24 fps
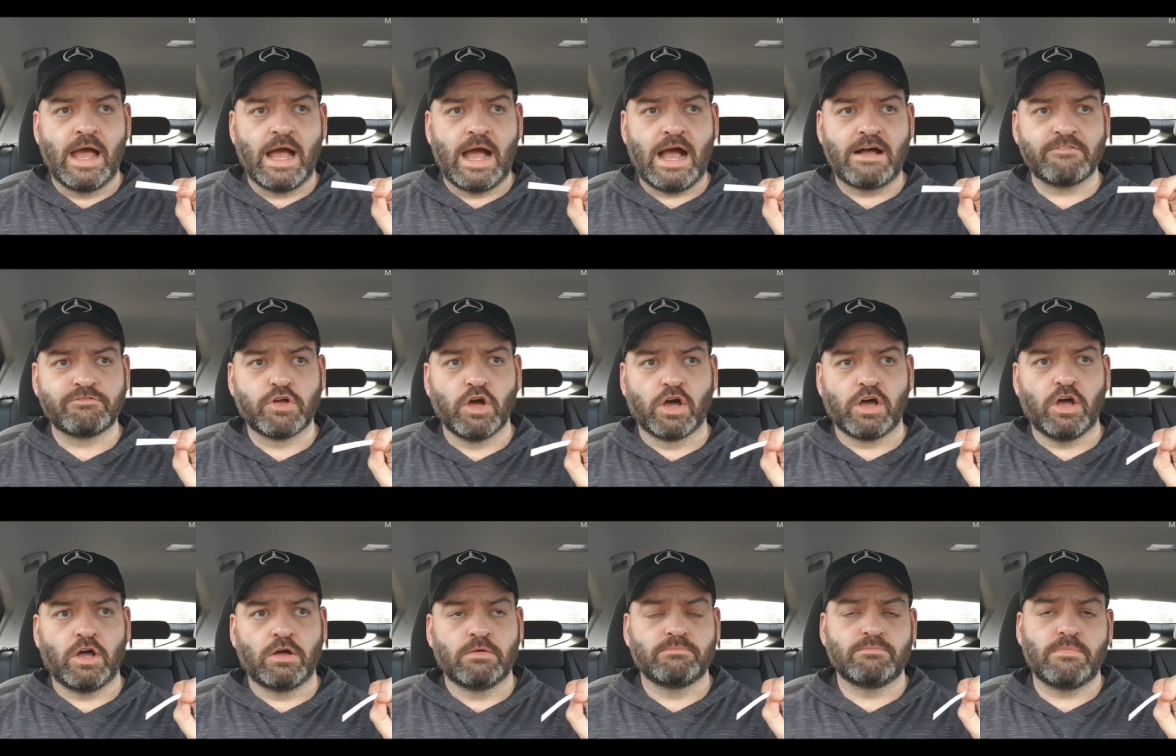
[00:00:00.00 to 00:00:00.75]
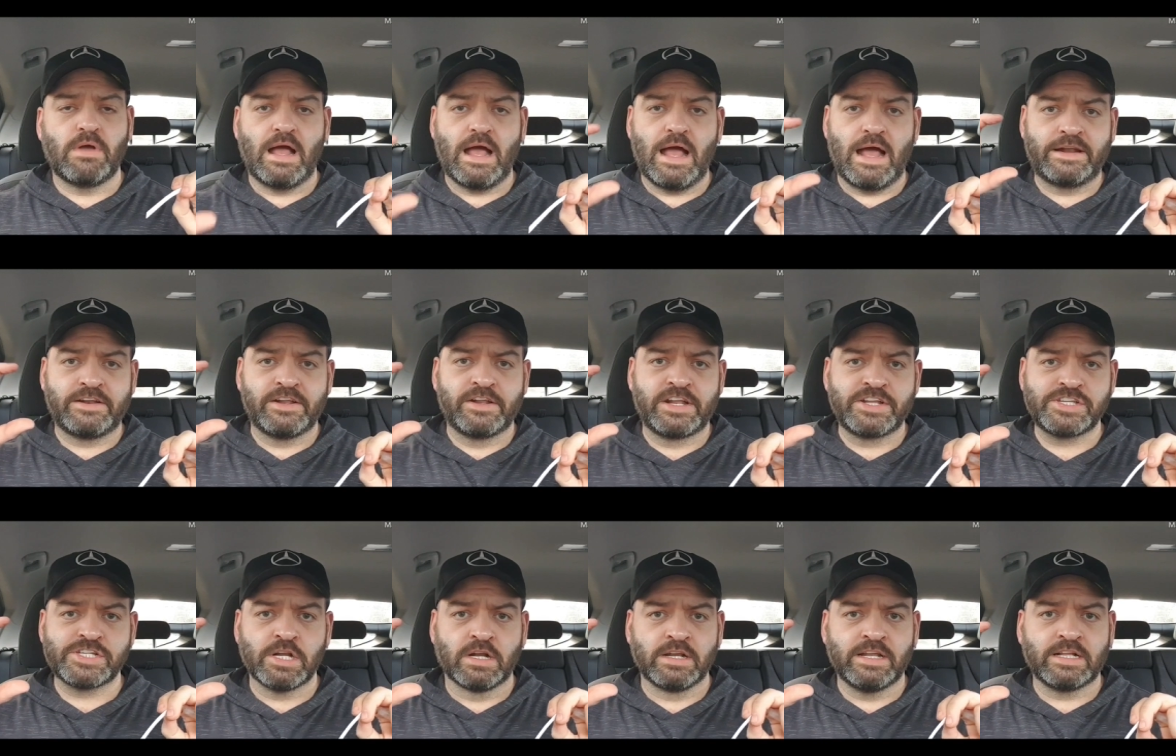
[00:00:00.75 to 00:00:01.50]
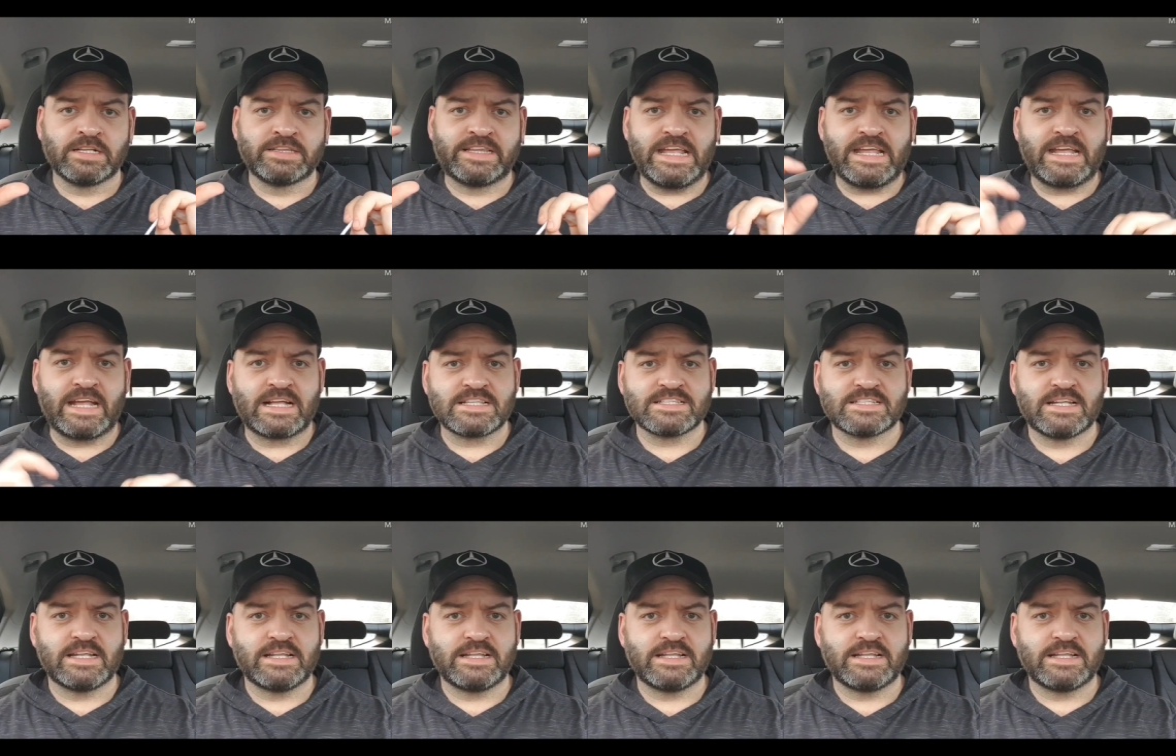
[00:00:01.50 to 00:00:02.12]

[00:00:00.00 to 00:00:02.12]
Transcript: I've got an original little decanter,